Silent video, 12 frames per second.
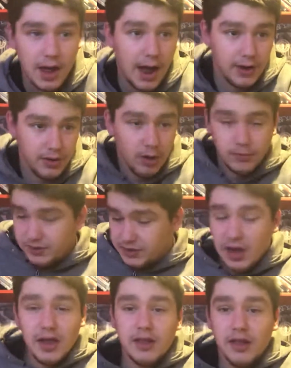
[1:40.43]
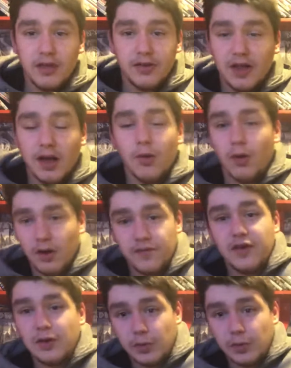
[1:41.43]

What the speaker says: And I'm saying this now, I think